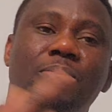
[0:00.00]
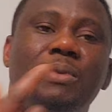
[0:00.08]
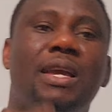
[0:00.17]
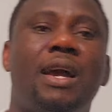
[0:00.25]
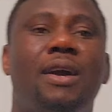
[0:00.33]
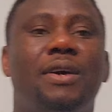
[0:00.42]
the
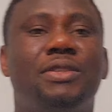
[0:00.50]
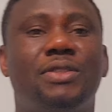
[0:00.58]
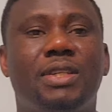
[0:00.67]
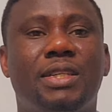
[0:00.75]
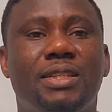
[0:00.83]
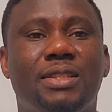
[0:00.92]
bigger
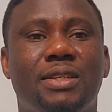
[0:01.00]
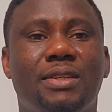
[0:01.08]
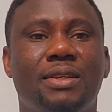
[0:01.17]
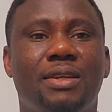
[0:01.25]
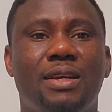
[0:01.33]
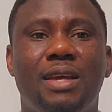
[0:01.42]
countries.
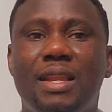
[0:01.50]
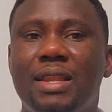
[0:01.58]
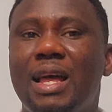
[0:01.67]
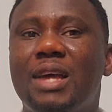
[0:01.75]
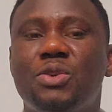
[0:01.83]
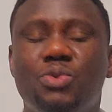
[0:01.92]

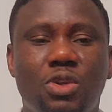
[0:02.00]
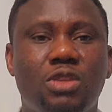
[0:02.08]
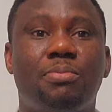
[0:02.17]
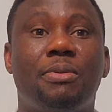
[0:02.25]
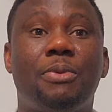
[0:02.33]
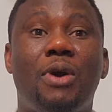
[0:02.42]
And that is
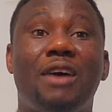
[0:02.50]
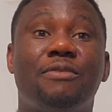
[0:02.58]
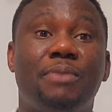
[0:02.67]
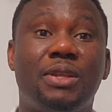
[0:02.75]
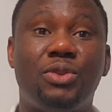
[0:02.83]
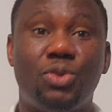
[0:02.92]
what people
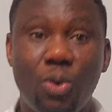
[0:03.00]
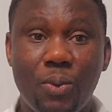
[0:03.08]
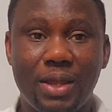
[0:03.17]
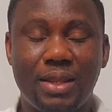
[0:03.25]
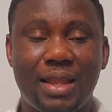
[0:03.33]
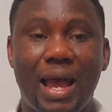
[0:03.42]
have been
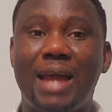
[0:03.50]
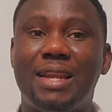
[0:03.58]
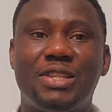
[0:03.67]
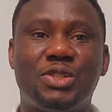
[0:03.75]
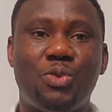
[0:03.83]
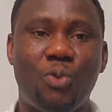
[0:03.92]
doing, and
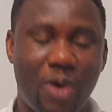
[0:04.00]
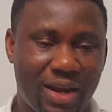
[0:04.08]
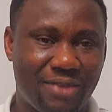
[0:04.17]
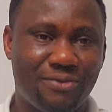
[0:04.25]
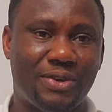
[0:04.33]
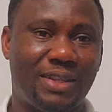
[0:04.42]
it's
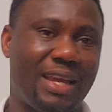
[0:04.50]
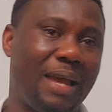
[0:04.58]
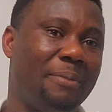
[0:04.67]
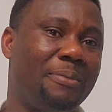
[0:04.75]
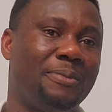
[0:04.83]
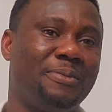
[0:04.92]
working for
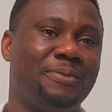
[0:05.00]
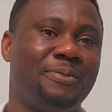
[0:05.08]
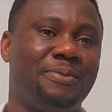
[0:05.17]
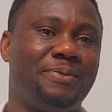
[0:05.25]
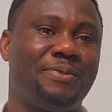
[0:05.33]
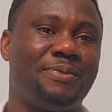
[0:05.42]
them.
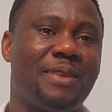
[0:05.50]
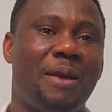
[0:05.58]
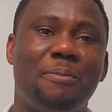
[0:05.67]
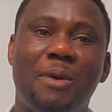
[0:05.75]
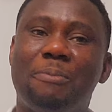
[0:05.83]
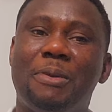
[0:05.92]

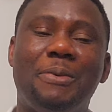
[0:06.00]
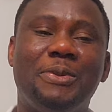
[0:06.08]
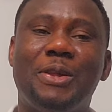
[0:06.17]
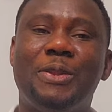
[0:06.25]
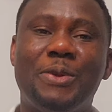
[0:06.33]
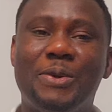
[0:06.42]
But people
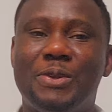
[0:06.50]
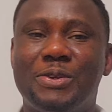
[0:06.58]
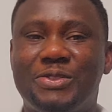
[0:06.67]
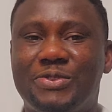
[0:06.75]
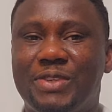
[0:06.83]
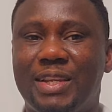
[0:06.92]
don't know
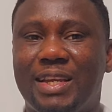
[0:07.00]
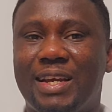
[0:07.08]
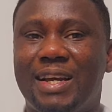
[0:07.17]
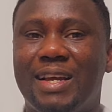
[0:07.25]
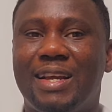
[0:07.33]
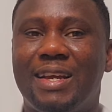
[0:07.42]
those three.
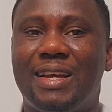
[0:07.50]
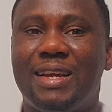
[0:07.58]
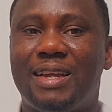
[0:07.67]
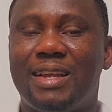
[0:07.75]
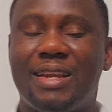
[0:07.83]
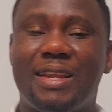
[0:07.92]

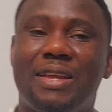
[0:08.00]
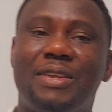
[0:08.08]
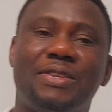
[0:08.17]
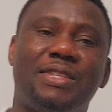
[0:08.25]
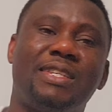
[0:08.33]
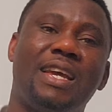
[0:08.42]

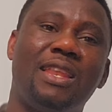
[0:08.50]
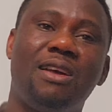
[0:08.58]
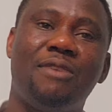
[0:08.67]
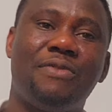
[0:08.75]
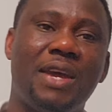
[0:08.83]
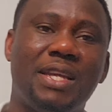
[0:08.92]
You see, a
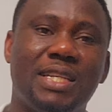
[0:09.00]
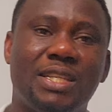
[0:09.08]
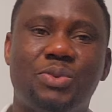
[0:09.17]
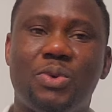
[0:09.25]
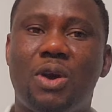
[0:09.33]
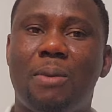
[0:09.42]
lot of
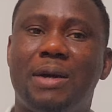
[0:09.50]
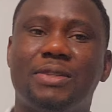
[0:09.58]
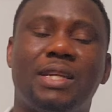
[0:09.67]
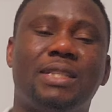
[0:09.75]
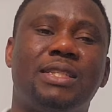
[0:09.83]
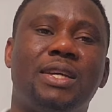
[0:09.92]
agents will come
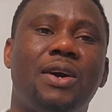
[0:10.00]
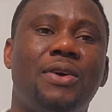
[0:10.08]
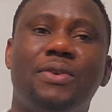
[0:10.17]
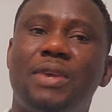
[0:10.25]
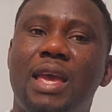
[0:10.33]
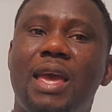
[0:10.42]
out and tell
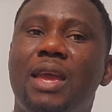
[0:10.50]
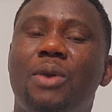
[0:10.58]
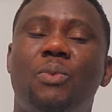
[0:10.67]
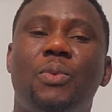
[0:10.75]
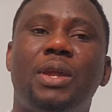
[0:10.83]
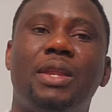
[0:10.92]
you, hey,
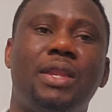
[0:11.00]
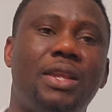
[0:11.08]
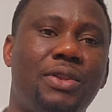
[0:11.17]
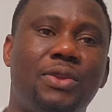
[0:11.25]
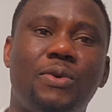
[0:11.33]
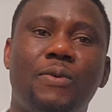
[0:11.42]
we
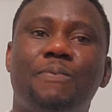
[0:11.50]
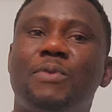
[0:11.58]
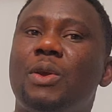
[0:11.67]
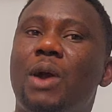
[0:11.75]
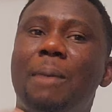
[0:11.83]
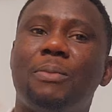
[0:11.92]
need you.
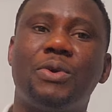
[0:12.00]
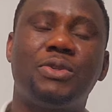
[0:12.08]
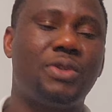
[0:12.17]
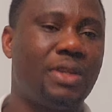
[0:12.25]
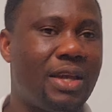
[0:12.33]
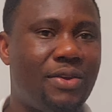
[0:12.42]
I'm going
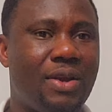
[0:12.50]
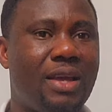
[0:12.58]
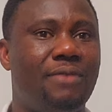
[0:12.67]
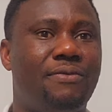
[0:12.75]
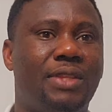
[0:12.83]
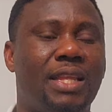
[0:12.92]
to get you
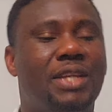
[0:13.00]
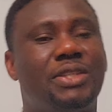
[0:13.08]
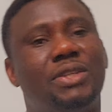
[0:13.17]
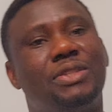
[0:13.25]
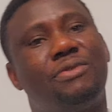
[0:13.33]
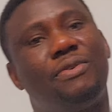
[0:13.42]
an
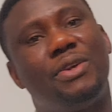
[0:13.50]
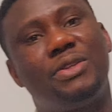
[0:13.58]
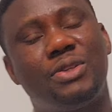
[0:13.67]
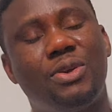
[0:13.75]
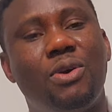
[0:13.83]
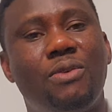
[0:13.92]
invitation for
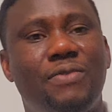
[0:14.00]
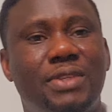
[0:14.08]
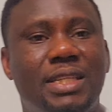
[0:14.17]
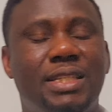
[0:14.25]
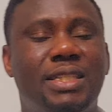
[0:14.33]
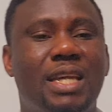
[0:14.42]
you to go
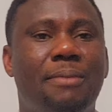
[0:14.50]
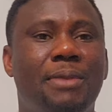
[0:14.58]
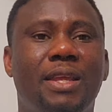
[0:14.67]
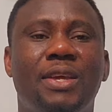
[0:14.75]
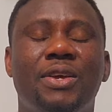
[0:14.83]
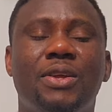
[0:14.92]
visit
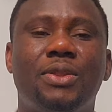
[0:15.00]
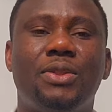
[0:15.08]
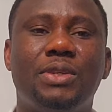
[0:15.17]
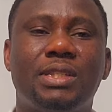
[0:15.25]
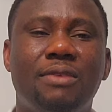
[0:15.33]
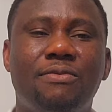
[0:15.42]
Germany.
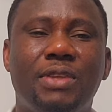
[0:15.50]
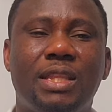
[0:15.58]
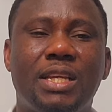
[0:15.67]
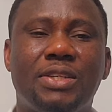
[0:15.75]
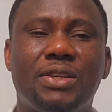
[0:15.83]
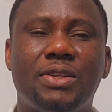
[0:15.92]
This
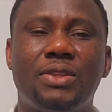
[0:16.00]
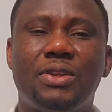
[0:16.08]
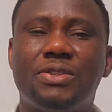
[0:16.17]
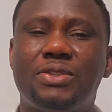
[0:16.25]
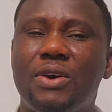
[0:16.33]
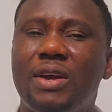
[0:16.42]
invitation
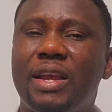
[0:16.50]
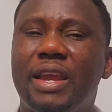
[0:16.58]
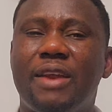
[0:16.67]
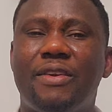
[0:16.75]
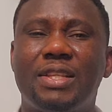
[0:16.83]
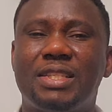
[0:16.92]
does not
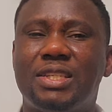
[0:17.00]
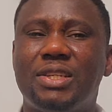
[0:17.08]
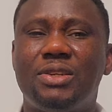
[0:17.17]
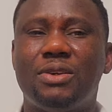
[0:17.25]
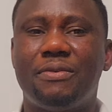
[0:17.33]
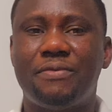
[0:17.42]
guarantee
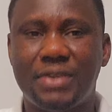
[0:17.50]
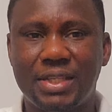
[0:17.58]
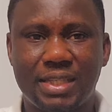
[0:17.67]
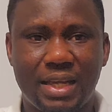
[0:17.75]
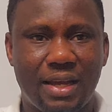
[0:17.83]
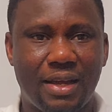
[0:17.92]
your
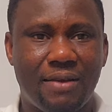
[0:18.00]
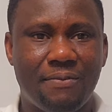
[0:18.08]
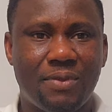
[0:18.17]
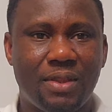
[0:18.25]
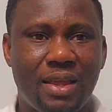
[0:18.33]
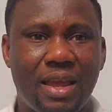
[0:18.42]
visa.
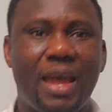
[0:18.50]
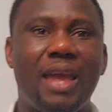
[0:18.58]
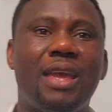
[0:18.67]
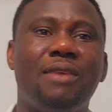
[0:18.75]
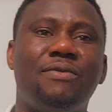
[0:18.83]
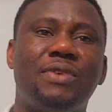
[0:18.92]

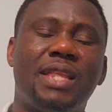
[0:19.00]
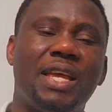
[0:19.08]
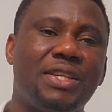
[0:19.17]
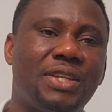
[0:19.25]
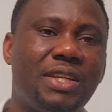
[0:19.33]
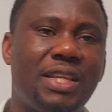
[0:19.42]

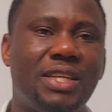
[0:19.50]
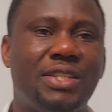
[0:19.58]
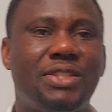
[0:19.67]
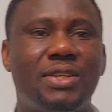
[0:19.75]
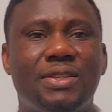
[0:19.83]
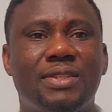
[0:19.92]
Invitation
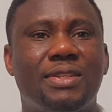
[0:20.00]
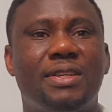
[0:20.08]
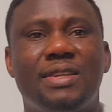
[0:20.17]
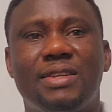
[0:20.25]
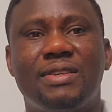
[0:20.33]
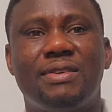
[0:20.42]
is
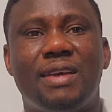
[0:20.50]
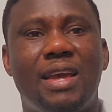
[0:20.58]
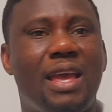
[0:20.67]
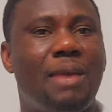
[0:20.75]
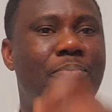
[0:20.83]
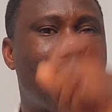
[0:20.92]
just
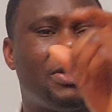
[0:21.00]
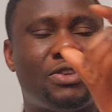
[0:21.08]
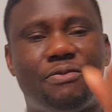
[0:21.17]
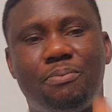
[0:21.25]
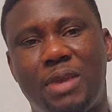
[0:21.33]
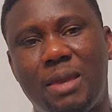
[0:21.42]
a piece
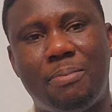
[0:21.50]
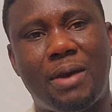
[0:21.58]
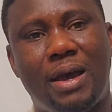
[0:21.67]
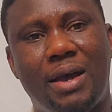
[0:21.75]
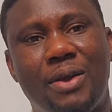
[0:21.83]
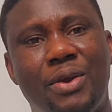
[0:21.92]
of
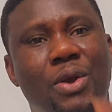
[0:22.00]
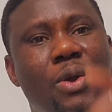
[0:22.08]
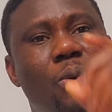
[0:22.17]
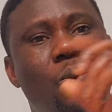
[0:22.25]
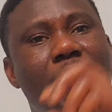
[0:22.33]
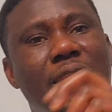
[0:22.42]
paper
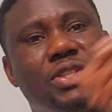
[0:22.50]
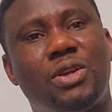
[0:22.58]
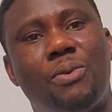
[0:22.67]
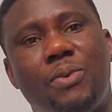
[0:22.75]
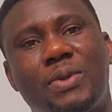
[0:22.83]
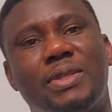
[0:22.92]
where
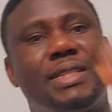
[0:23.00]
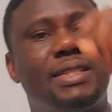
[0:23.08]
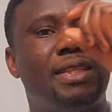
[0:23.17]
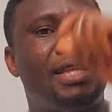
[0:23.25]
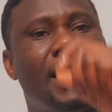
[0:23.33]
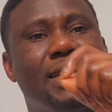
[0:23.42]
someone
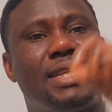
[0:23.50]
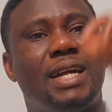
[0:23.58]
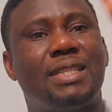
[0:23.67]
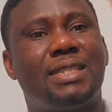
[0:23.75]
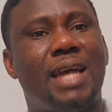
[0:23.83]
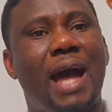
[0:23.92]
state
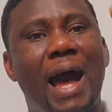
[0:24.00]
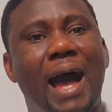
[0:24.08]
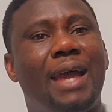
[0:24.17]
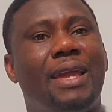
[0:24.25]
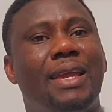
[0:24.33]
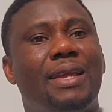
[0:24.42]
that
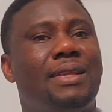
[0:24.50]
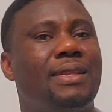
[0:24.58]
I,